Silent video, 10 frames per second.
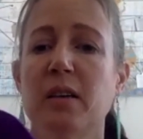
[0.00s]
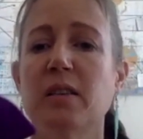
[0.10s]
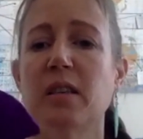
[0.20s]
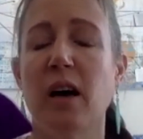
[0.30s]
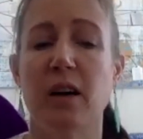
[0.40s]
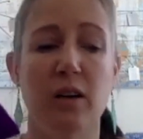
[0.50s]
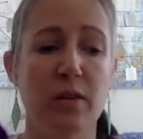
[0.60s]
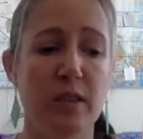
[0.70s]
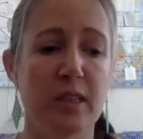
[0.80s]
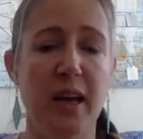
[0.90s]
tacos
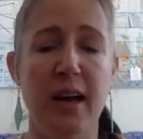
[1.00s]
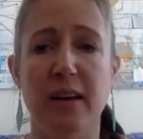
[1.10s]
stay.